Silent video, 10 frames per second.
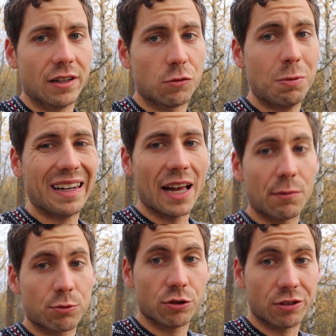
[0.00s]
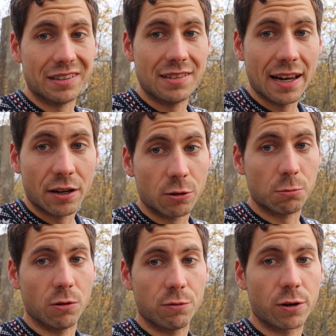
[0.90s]
It's been absolutely
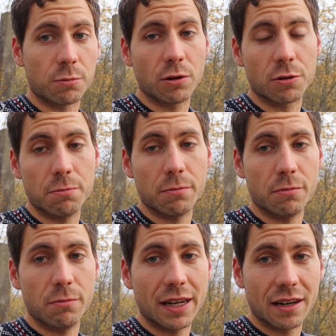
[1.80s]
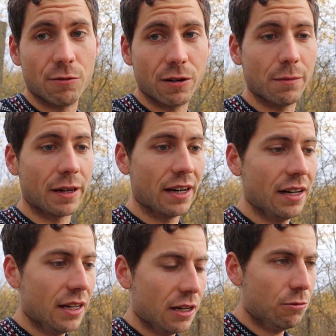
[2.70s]
terrible for both men and women.
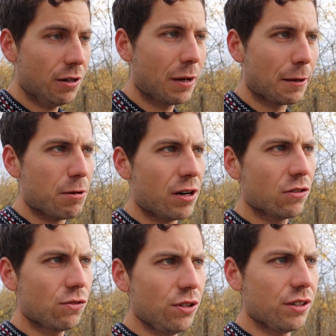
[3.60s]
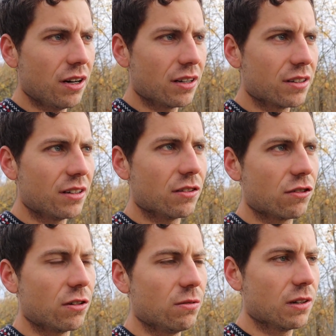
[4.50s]
When my parents were younger, it
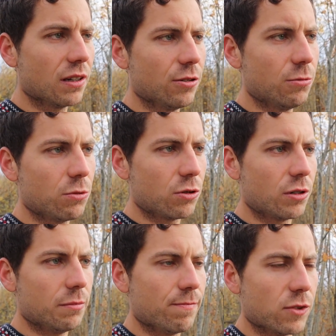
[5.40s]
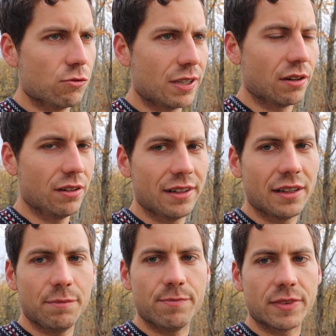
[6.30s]
served a little more
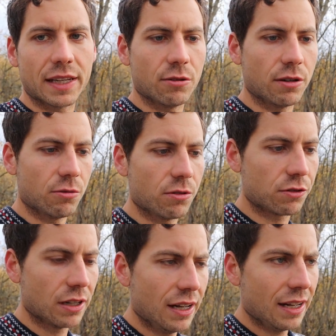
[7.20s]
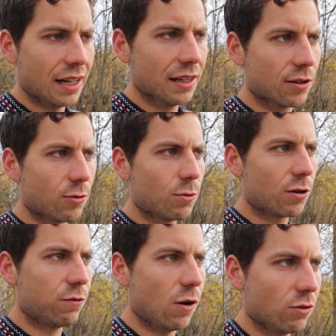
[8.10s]
utility. It was a little
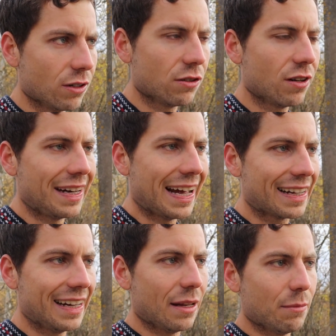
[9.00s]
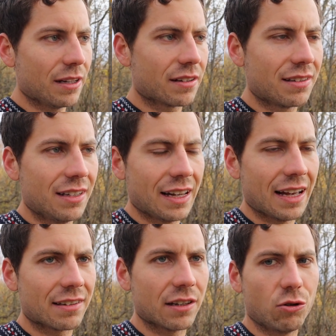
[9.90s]
more focused on academics
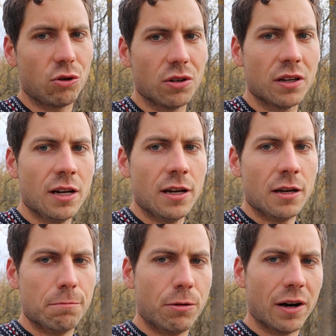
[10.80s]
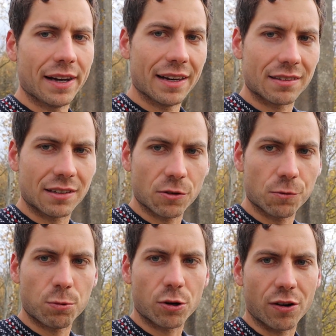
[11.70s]
as a whole. But as
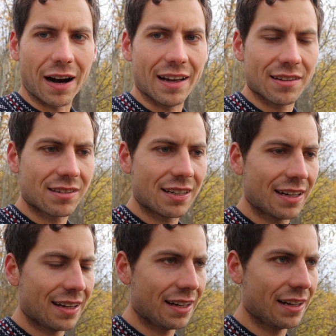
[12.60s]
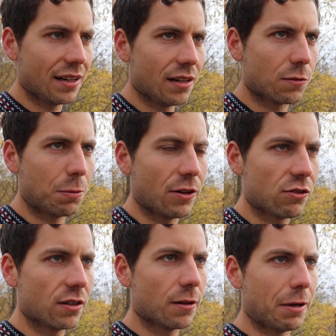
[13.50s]
years progressed, and
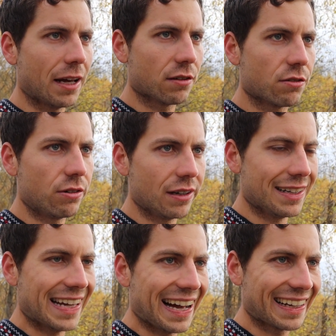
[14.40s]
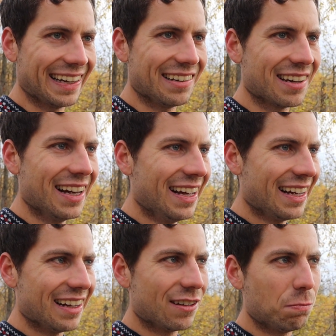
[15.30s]
especially in the past 3 decades,
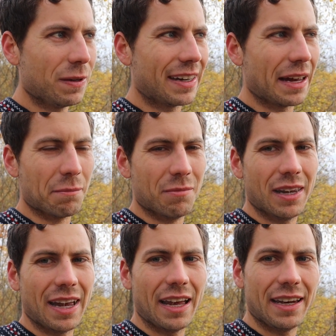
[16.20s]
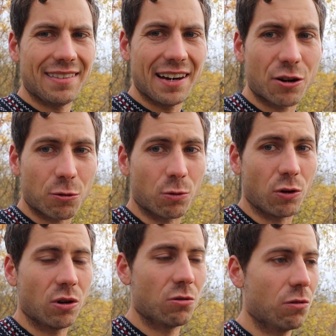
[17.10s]
it's became terrible.